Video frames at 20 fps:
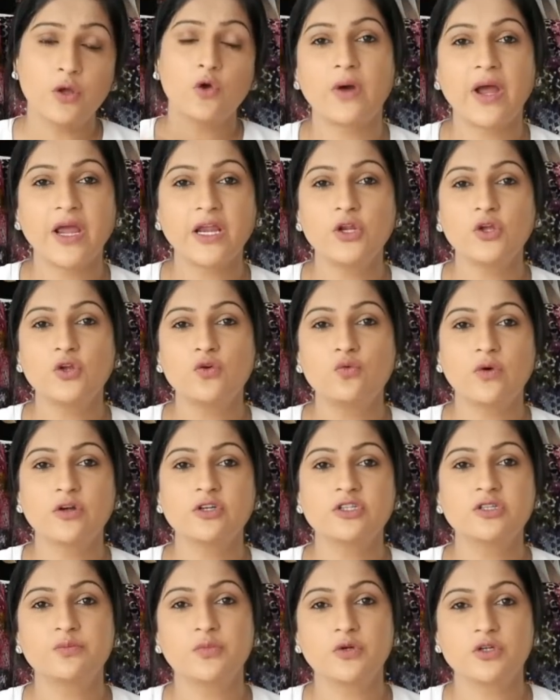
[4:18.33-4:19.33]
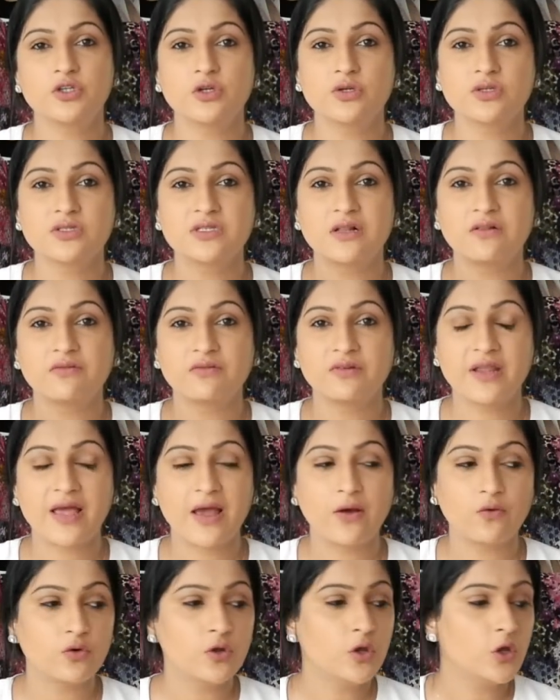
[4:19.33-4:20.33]
Why do you want to put yourself
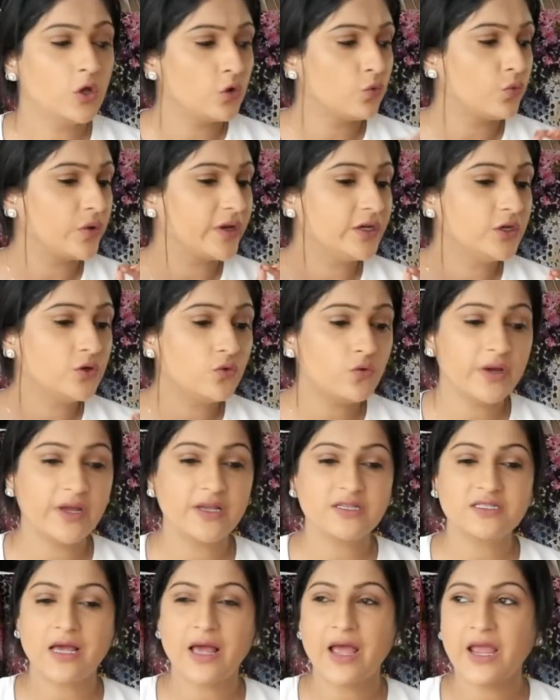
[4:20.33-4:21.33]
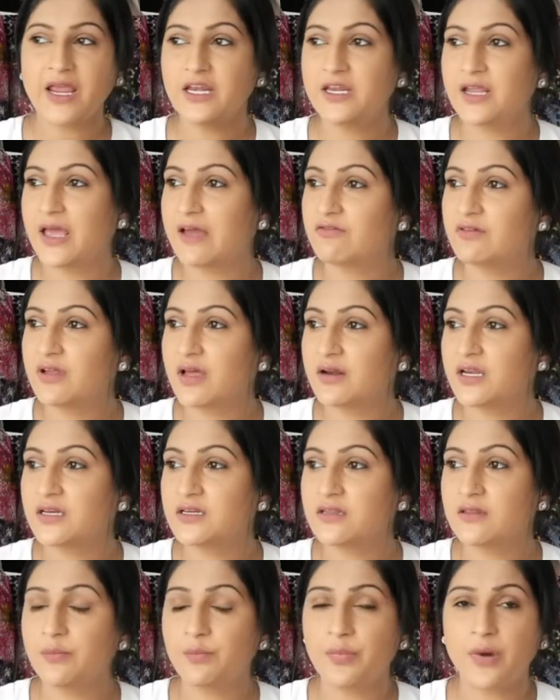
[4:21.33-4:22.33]
down? We do it. I have done it
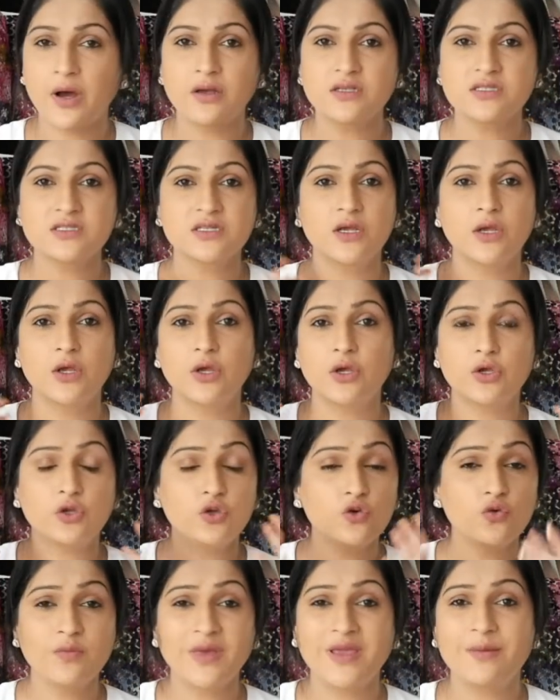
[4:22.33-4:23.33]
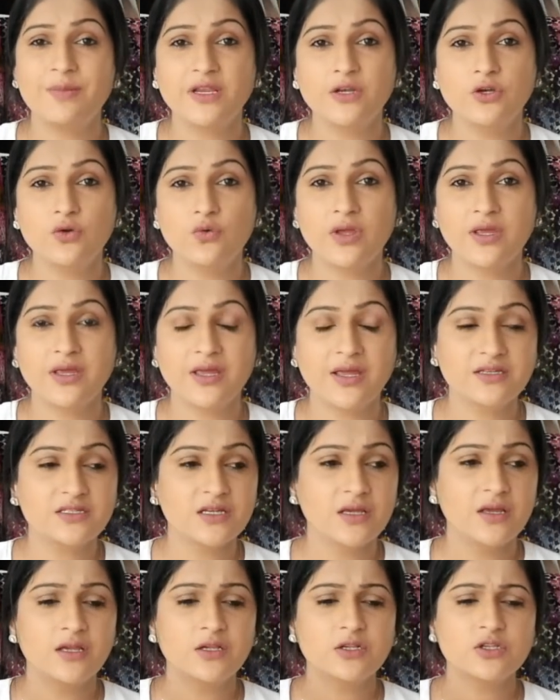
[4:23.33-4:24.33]
in the past. You may be doing
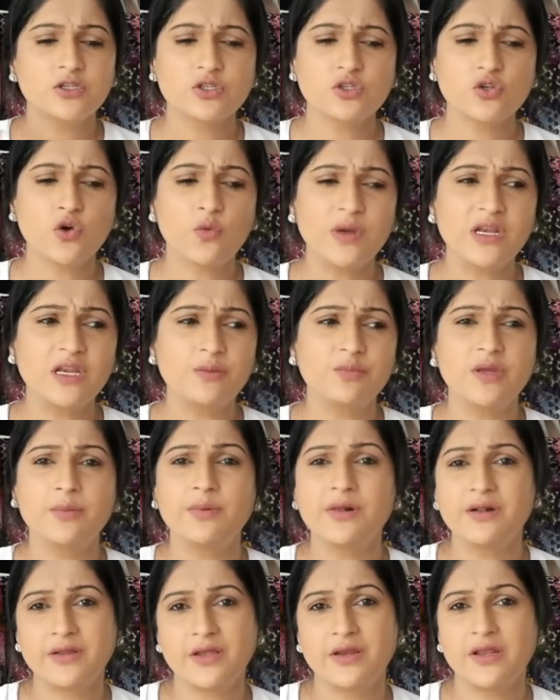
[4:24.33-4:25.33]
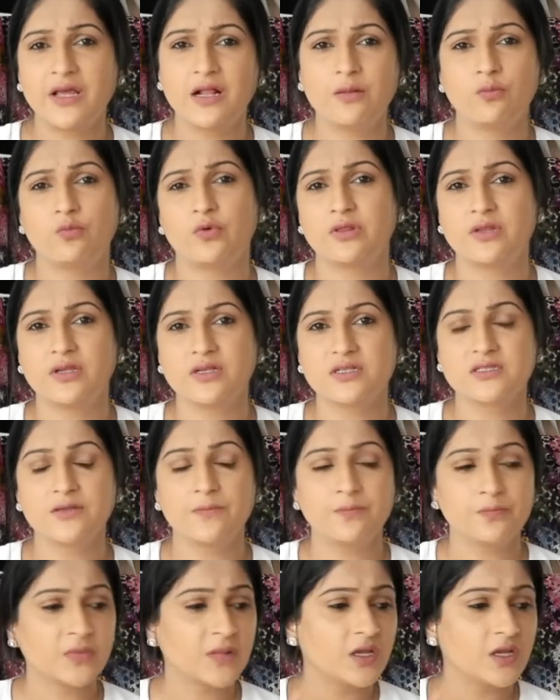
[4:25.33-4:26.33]
it. So many people need help with this.